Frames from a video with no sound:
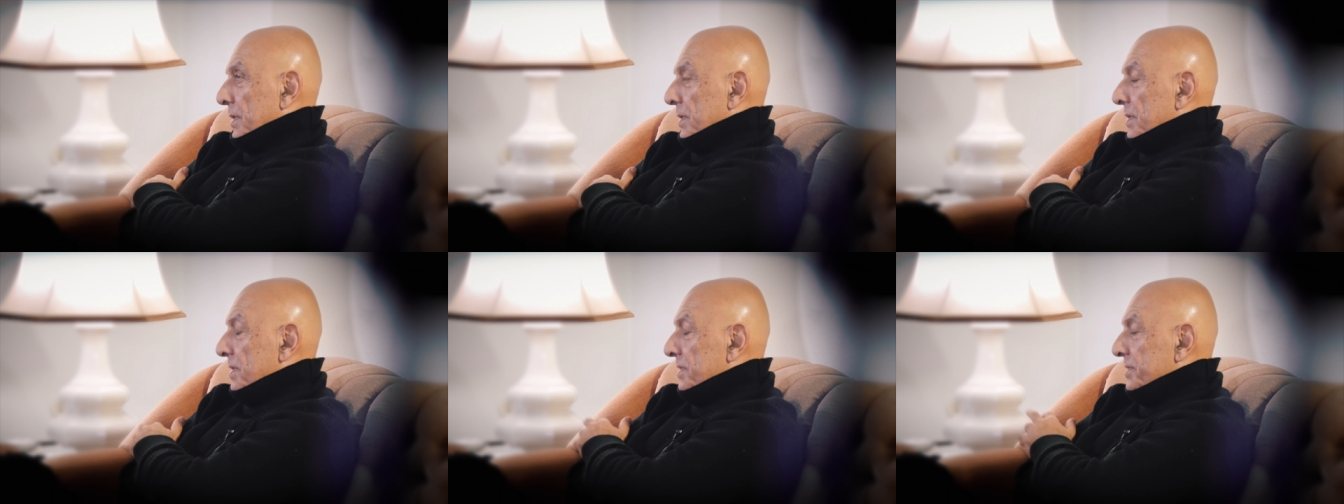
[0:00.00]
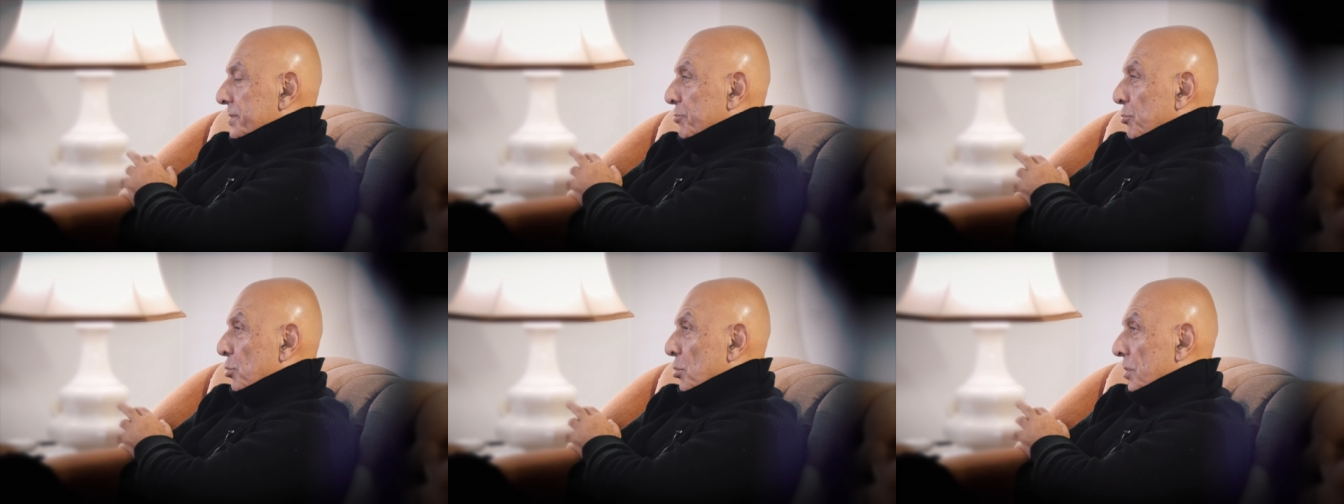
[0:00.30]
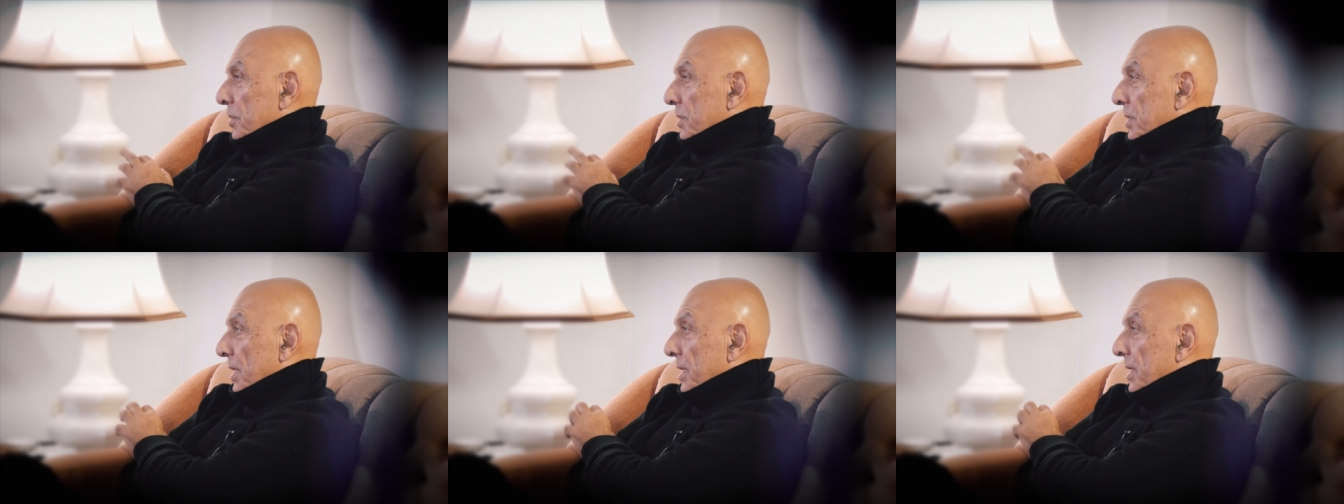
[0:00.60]
This
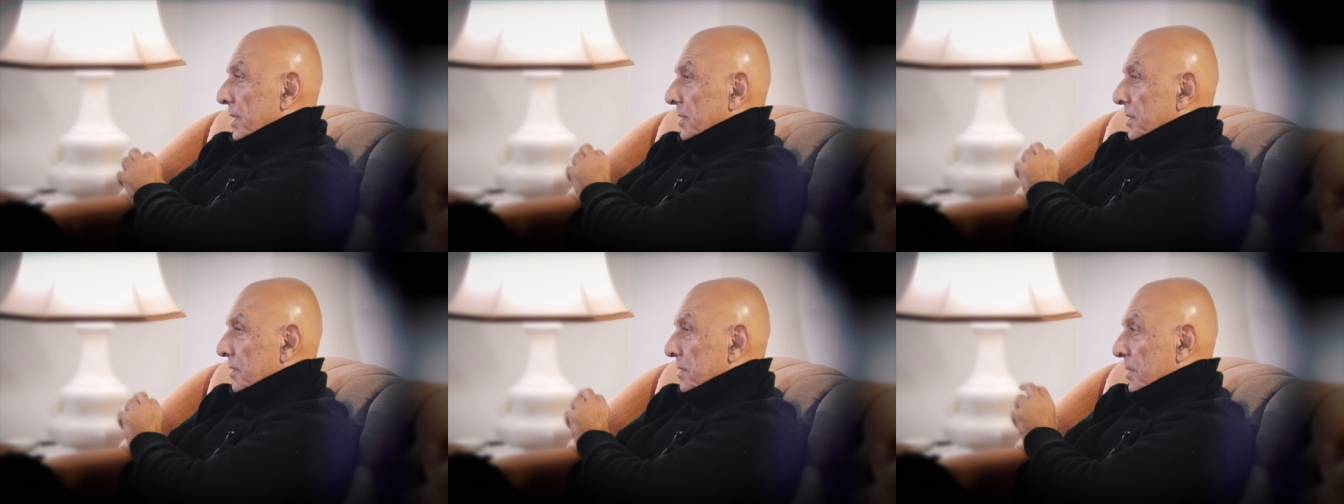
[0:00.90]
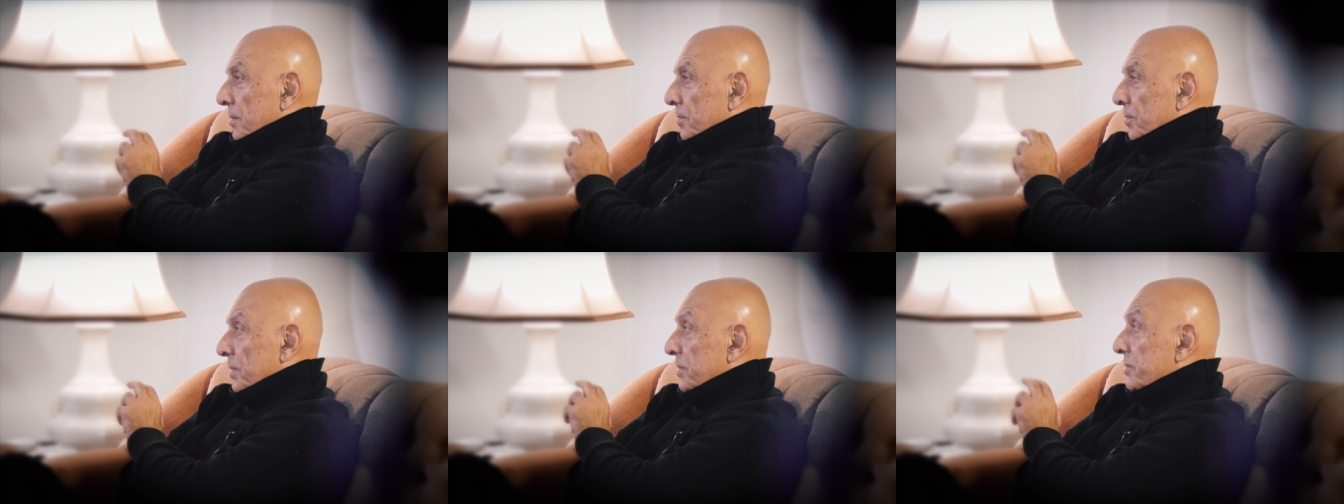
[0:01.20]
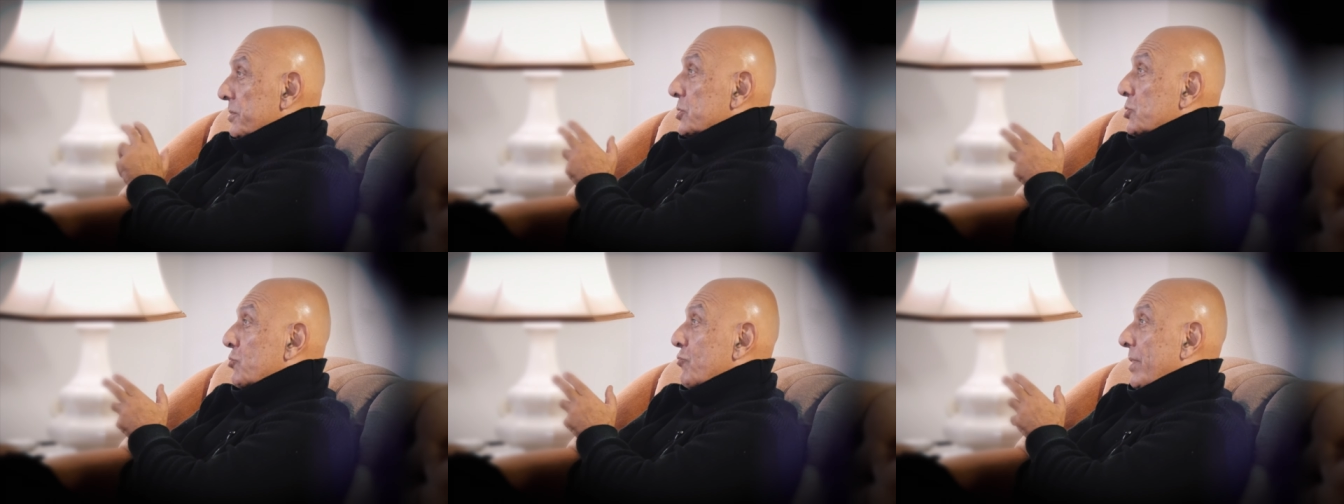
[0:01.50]
book ended up with
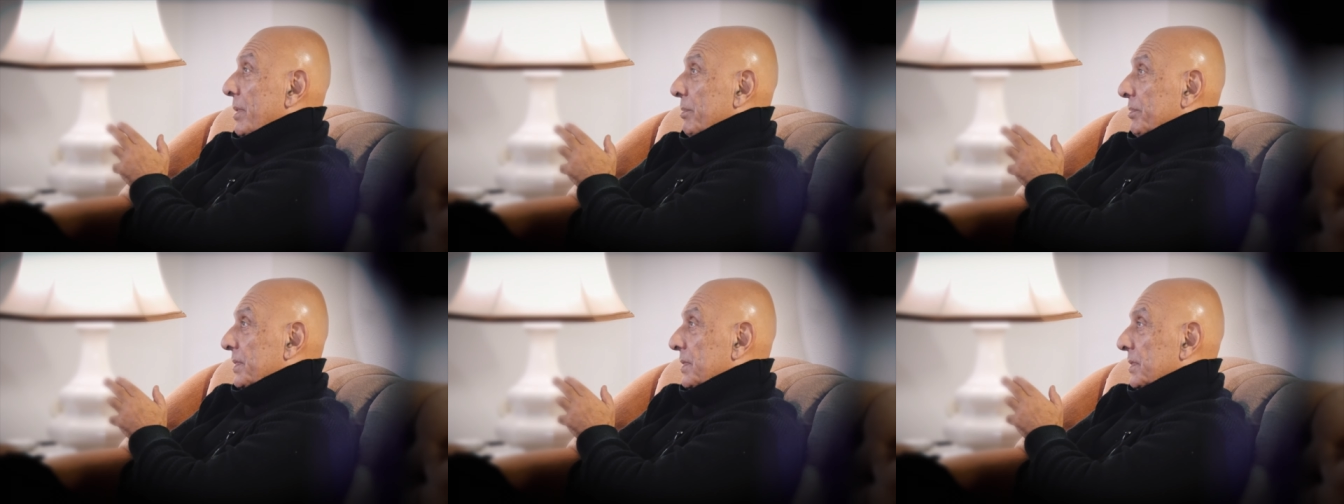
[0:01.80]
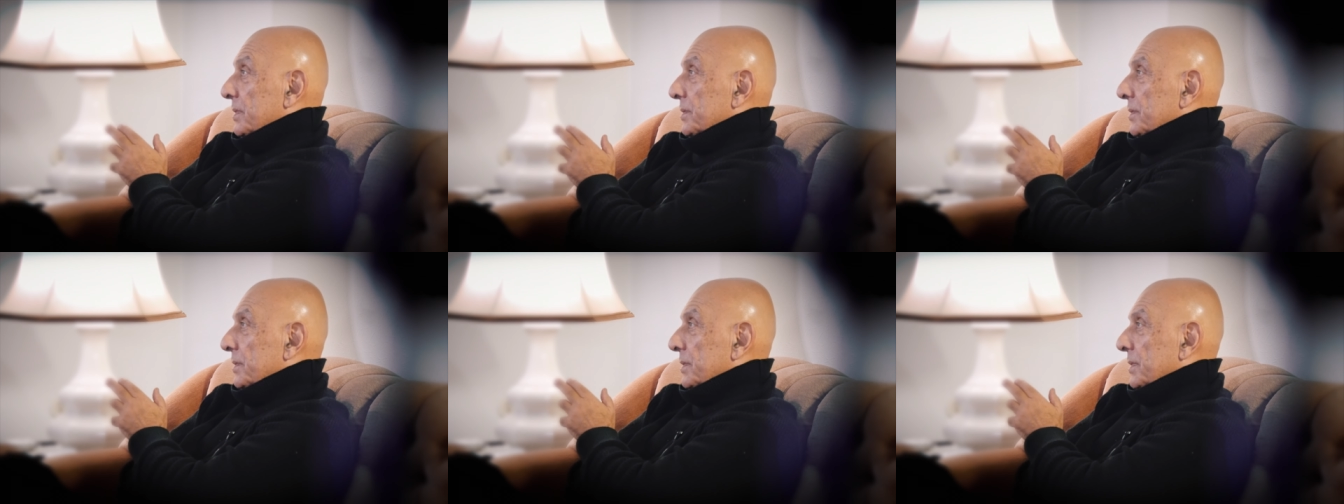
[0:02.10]
a script.